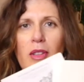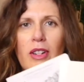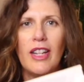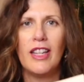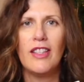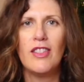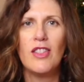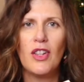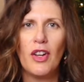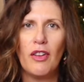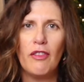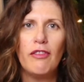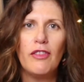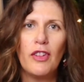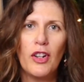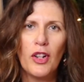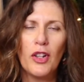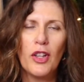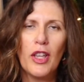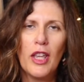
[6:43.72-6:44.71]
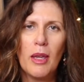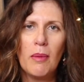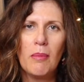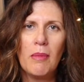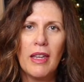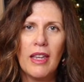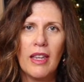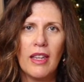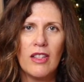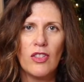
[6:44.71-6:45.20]
you need to go and follow him.
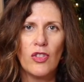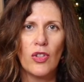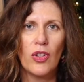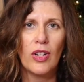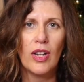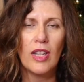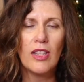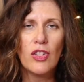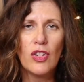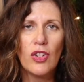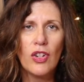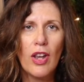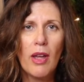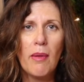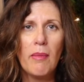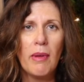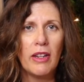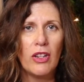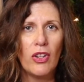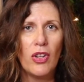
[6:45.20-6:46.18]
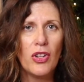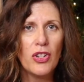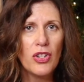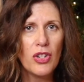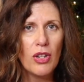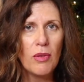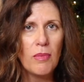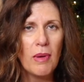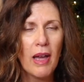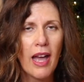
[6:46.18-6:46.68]
He's on Instagram and
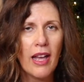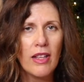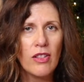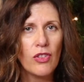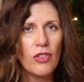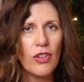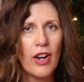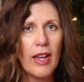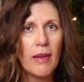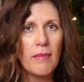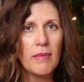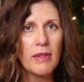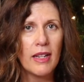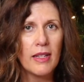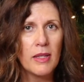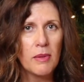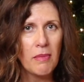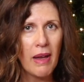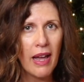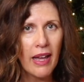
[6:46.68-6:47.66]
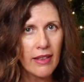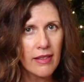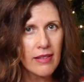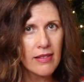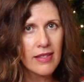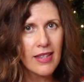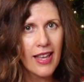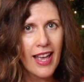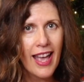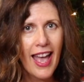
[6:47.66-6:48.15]
YouTube as Graham Does
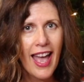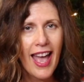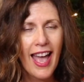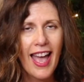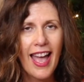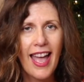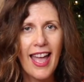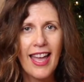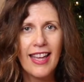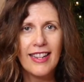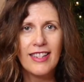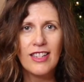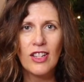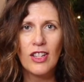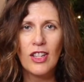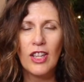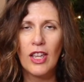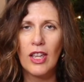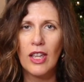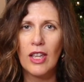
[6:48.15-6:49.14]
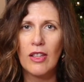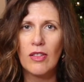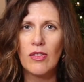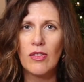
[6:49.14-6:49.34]
Maths, and he